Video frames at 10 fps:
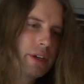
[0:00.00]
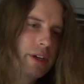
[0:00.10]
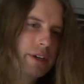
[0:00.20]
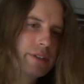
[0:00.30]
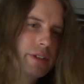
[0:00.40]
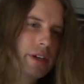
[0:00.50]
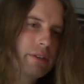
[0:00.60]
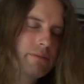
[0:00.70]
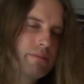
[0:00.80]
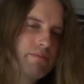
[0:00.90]
and
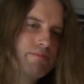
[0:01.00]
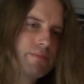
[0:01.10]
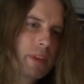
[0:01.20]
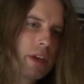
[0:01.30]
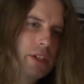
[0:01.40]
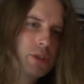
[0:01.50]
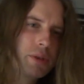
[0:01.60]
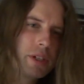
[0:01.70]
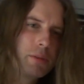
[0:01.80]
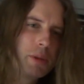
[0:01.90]

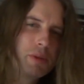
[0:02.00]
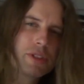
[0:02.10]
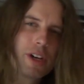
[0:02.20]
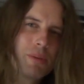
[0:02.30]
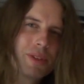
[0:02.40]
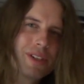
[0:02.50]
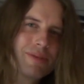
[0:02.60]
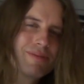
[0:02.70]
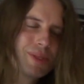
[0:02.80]
enjoying other people's company.